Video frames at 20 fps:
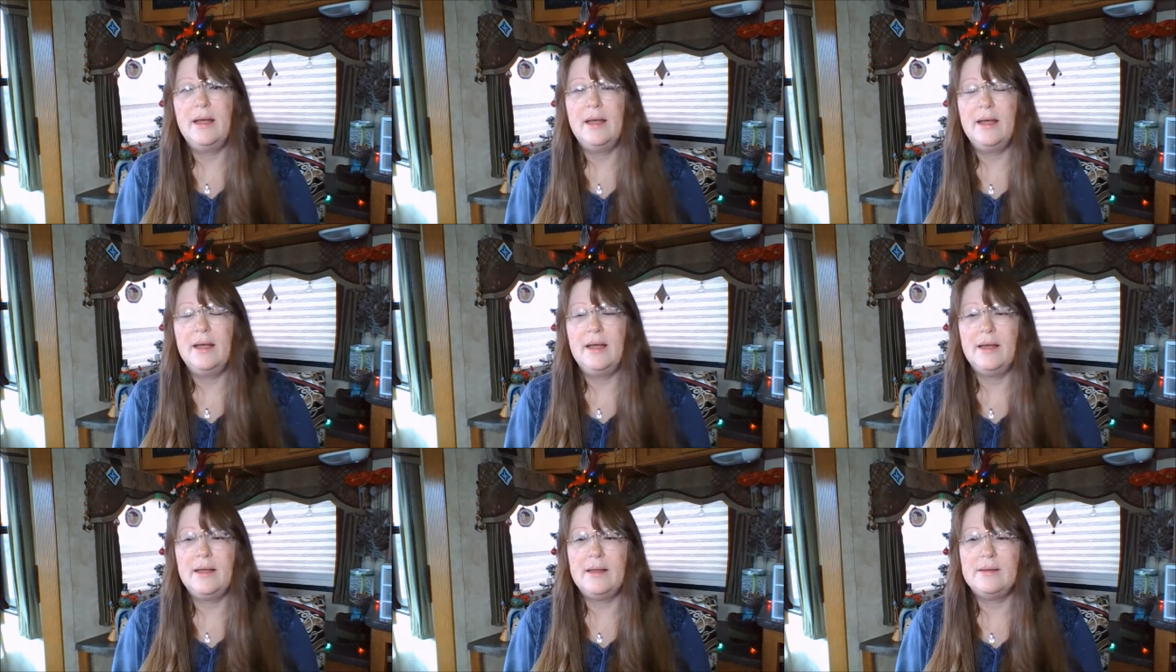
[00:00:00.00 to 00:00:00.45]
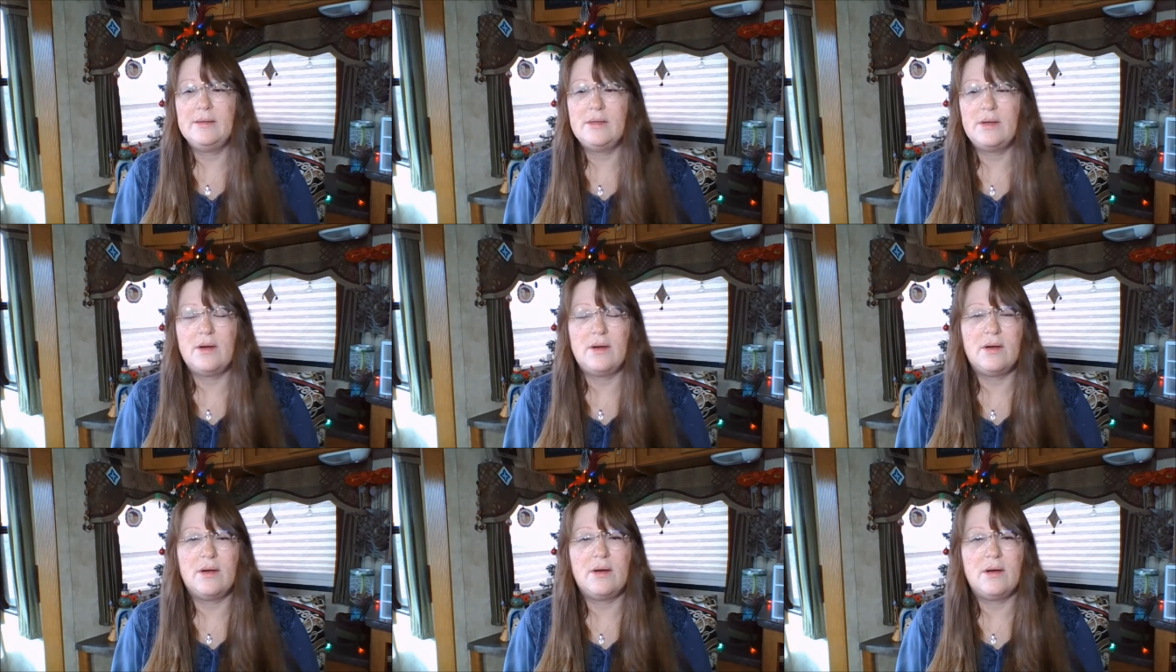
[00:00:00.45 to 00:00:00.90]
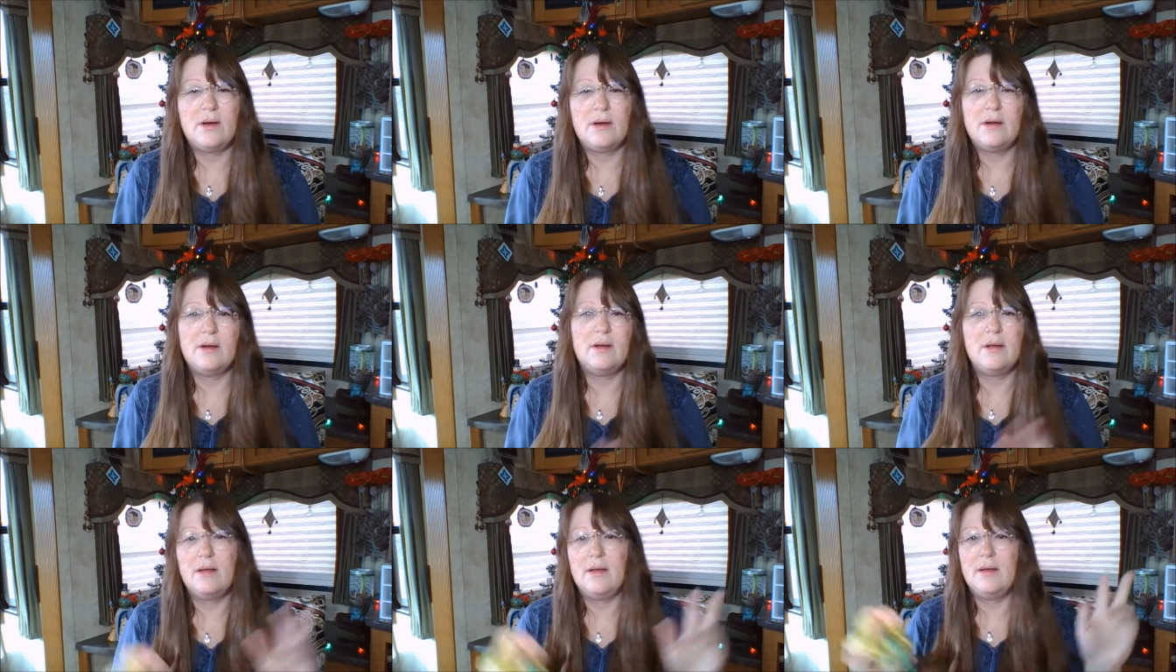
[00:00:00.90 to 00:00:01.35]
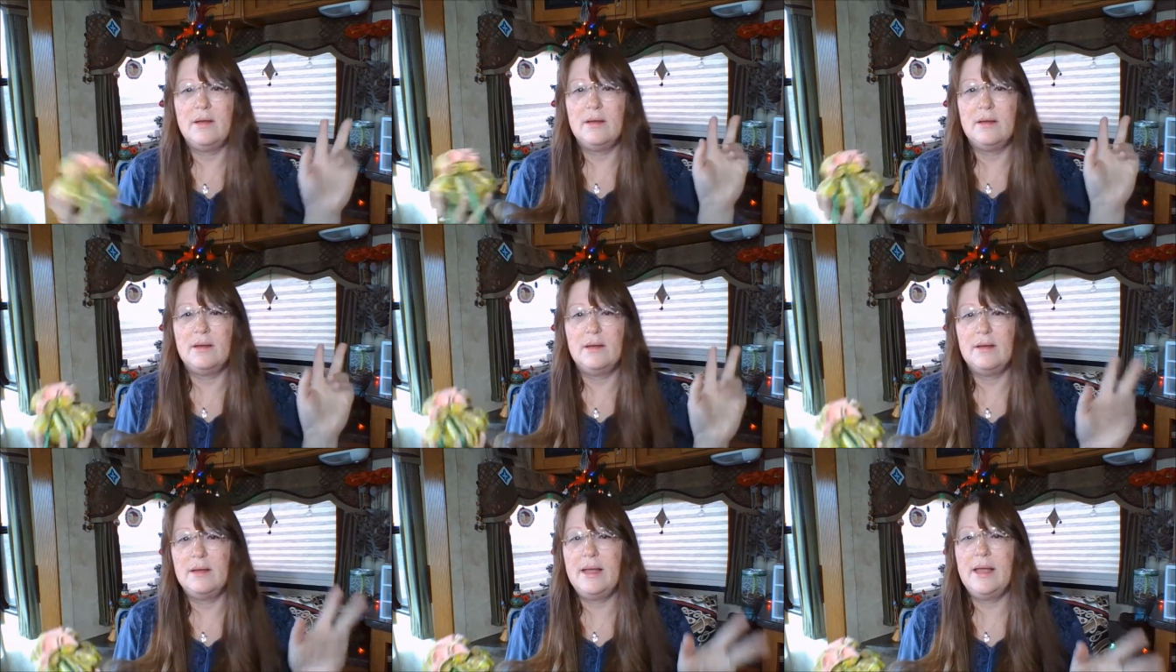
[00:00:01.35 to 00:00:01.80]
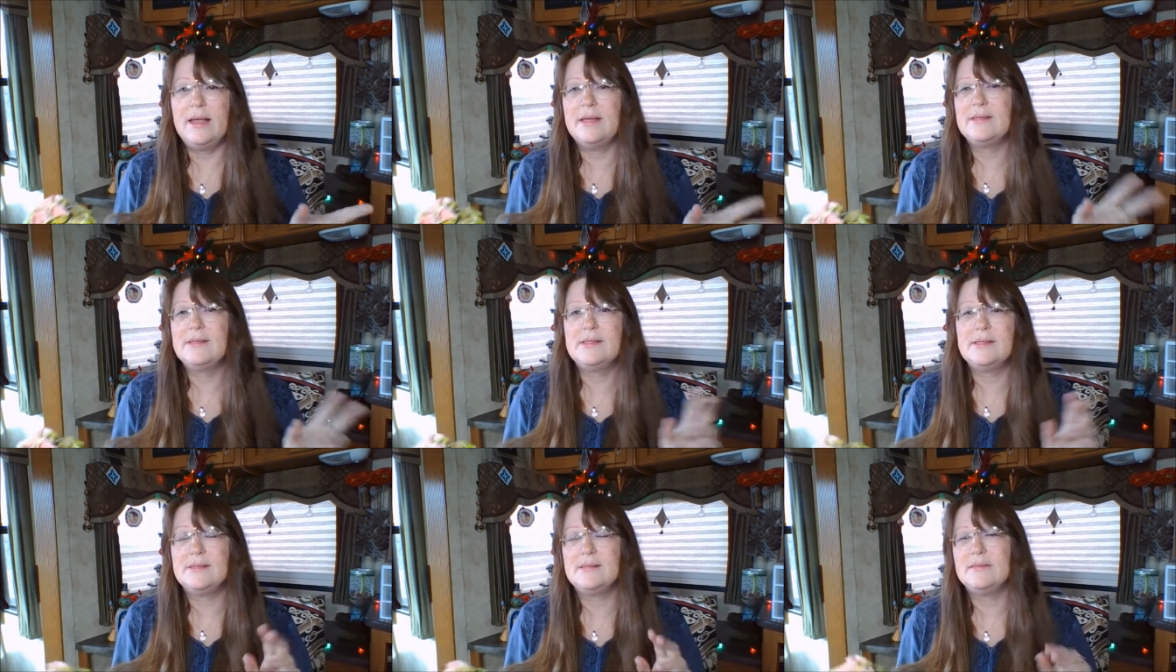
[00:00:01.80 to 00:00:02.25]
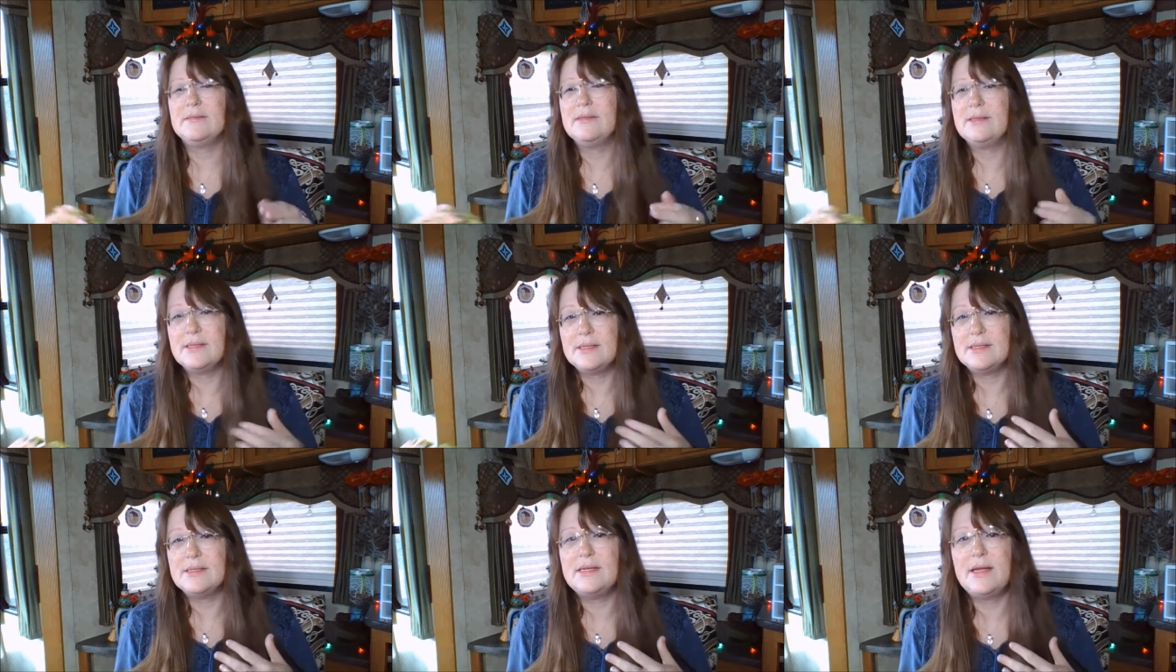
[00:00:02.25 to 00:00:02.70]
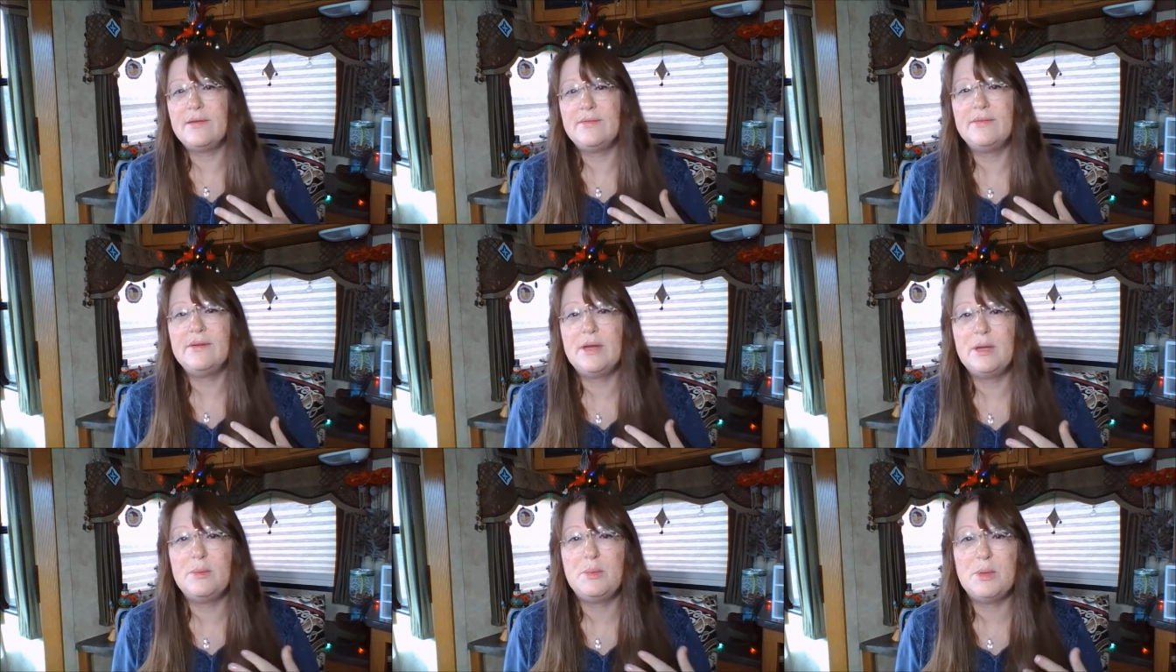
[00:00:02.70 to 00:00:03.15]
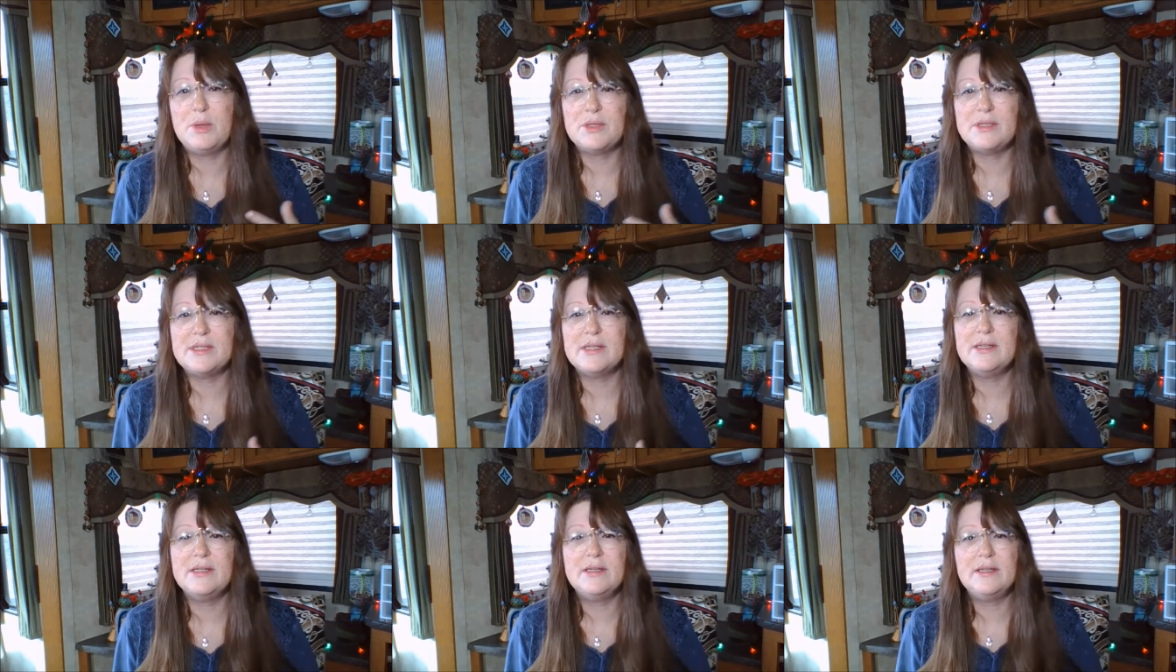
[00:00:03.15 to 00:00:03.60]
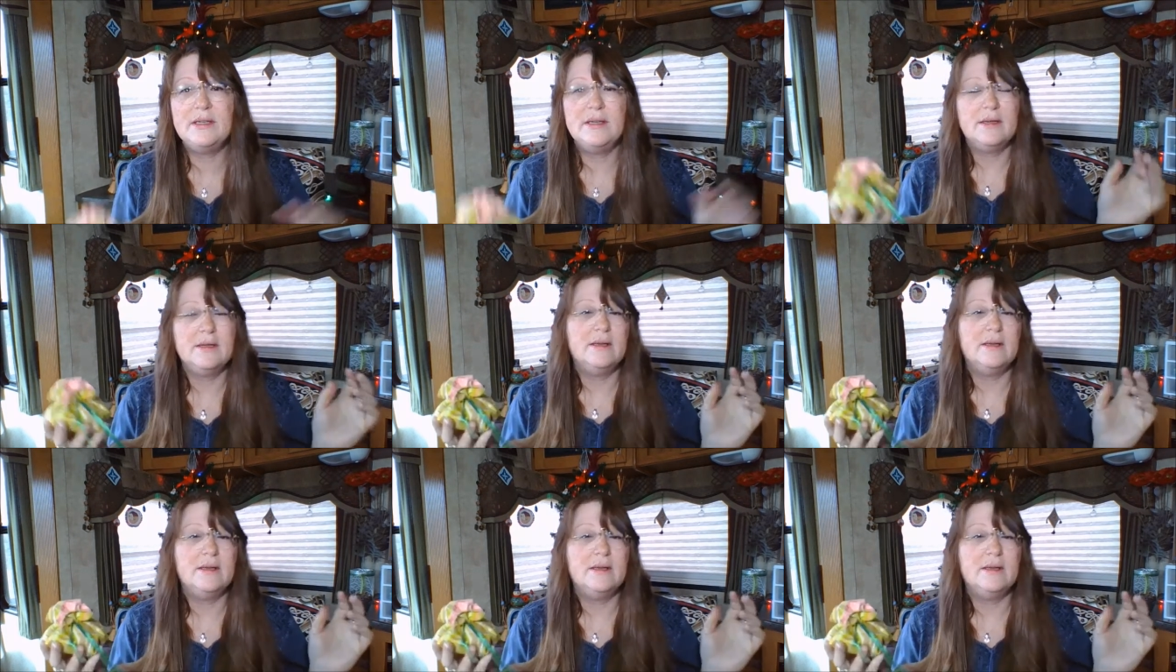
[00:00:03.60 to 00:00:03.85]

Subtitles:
and are, as Stephanie puts it,